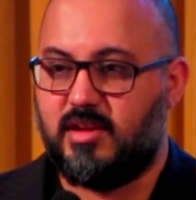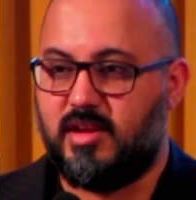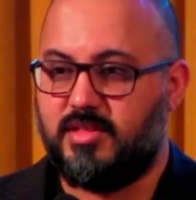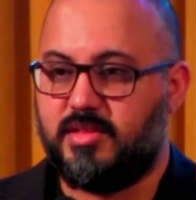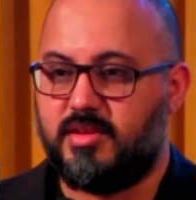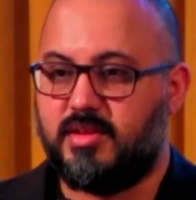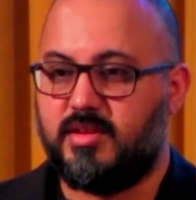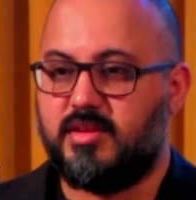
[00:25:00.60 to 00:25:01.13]

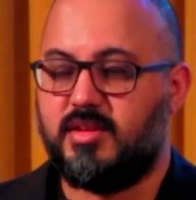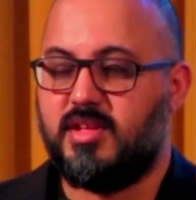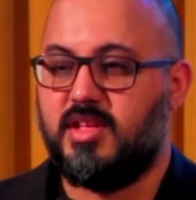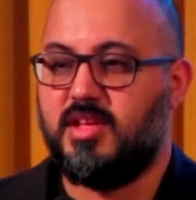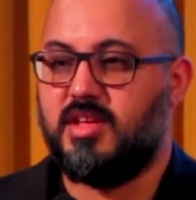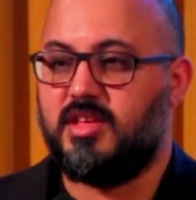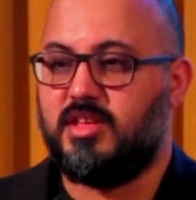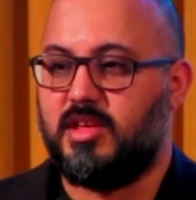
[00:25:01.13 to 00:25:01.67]
other
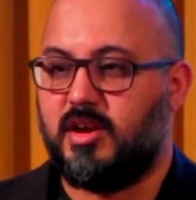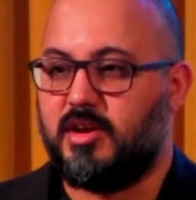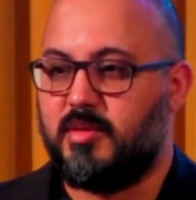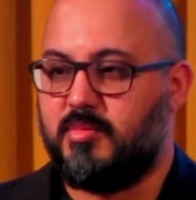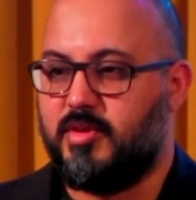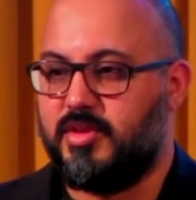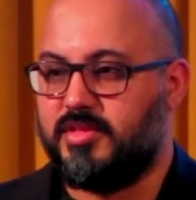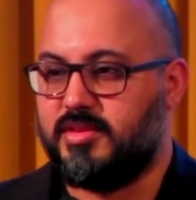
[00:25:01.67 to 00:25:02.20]
younger
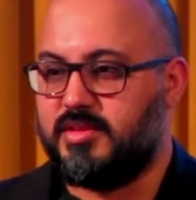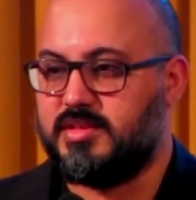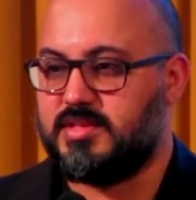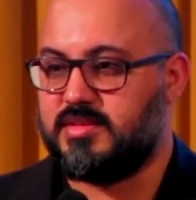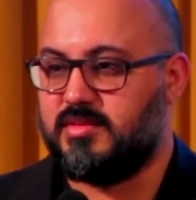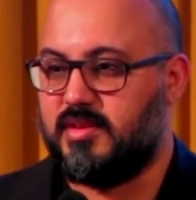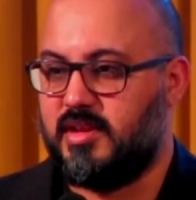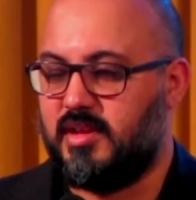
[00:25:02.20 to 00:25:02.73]

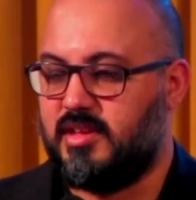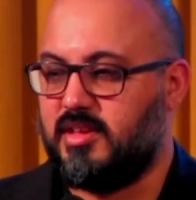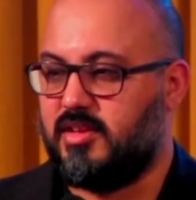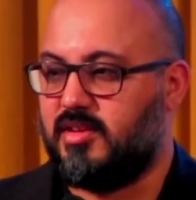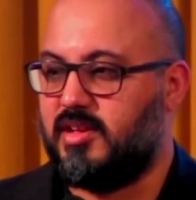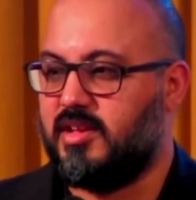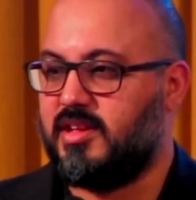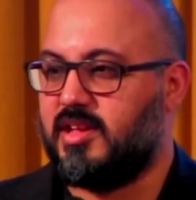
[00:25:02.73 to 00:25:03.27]
brothers or,
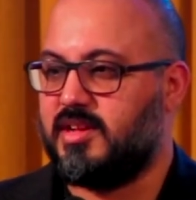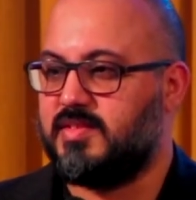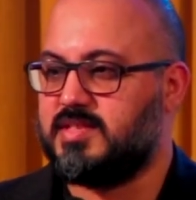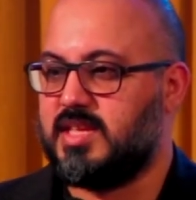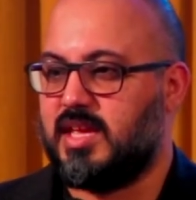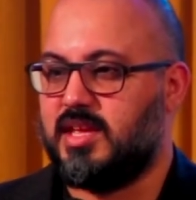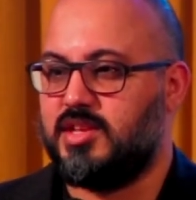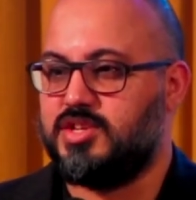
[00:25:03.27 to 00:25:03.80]
kind of
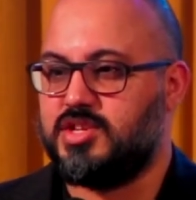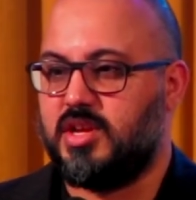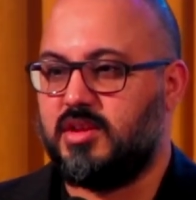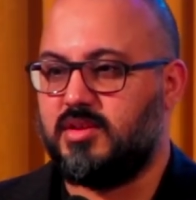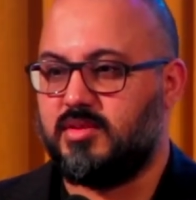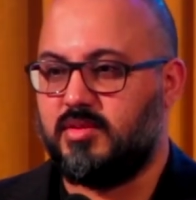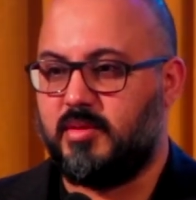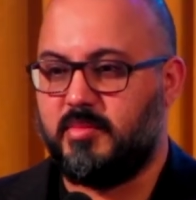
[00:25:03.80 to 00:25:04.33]
second
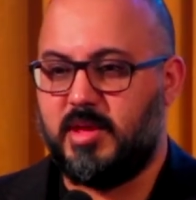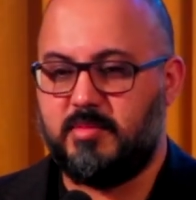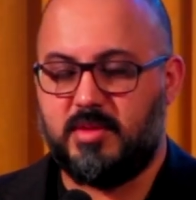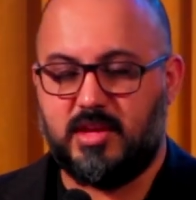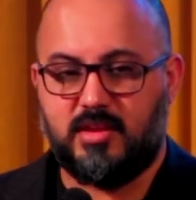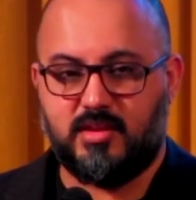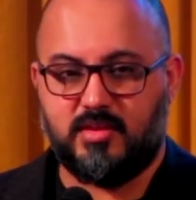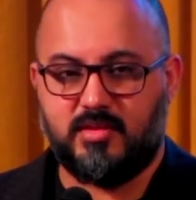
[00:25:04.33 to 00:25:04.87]
gen who are
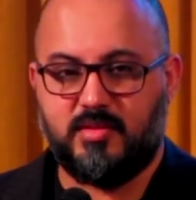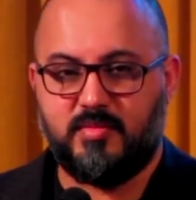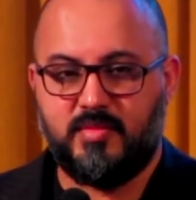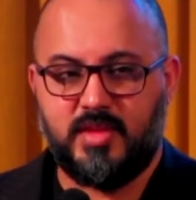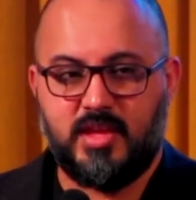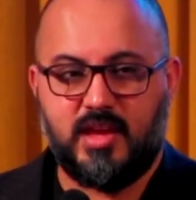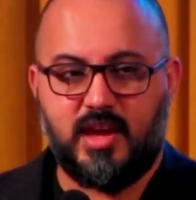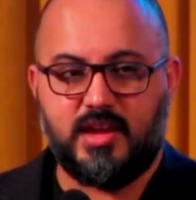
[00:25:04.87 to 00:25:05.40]
maybe,
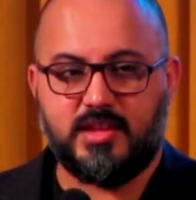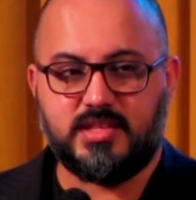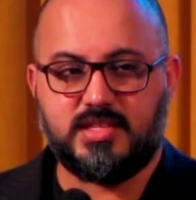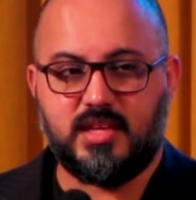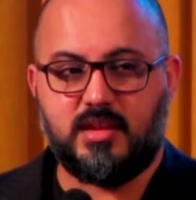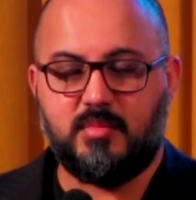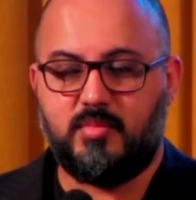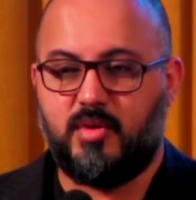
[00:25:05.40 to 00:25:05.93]
at a
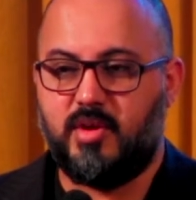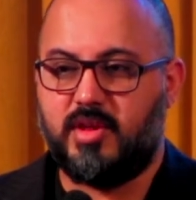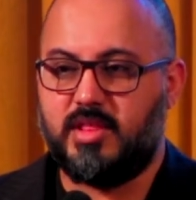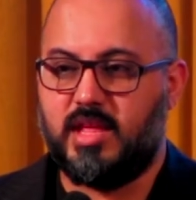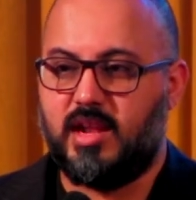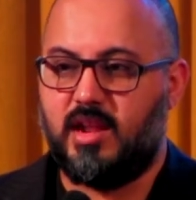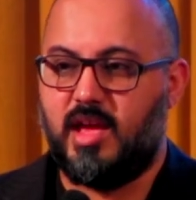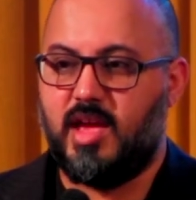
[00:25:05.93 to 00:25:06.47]
certain point in
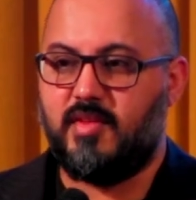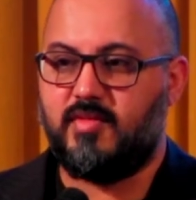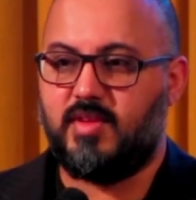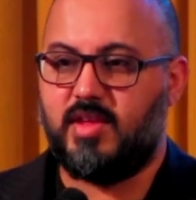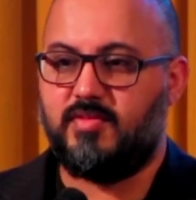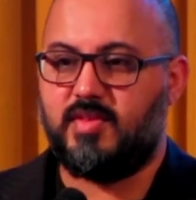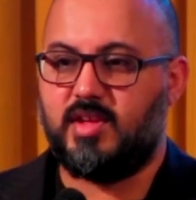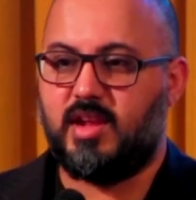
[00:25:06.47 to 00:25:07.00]
their life. And
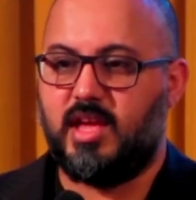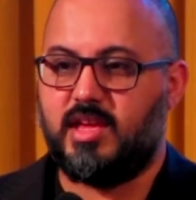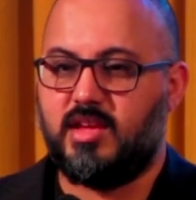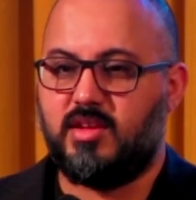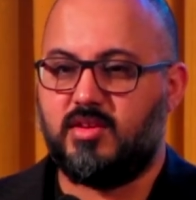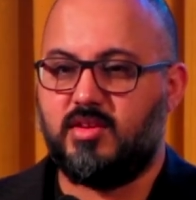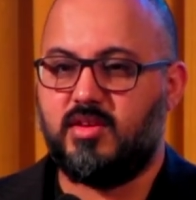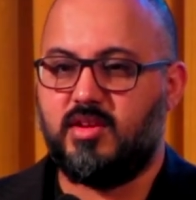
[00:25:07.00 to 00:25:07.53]
I feel like,
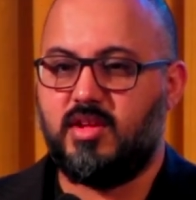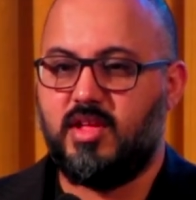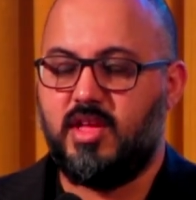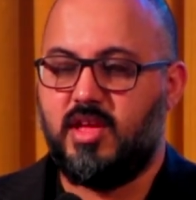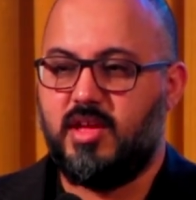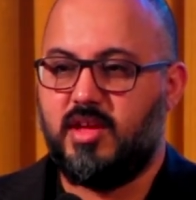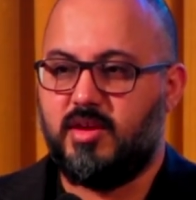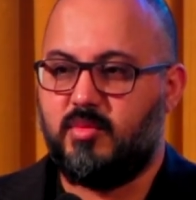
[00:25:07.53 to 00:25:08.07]

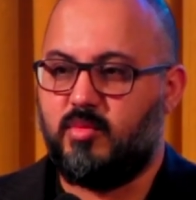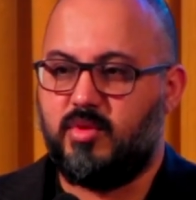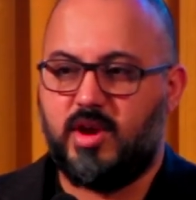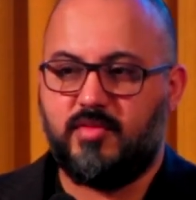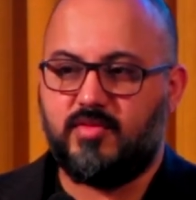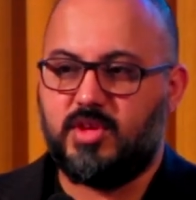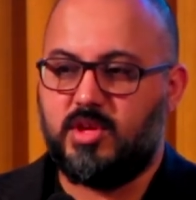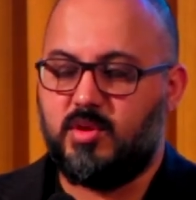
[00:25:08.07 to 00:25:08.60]

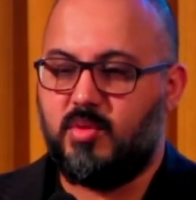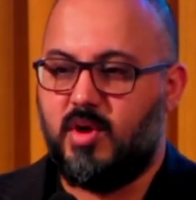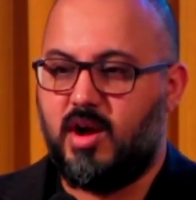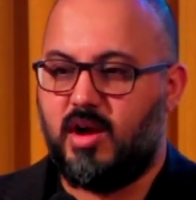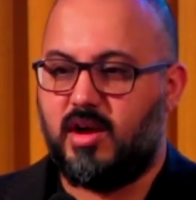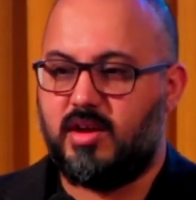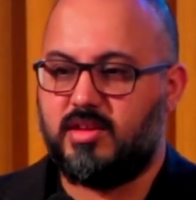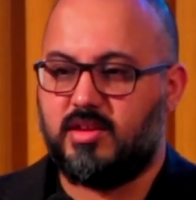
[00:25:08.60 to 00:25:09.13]
wherever you
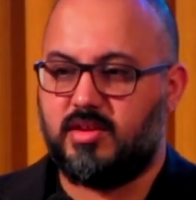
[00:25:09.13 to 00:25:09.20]
are,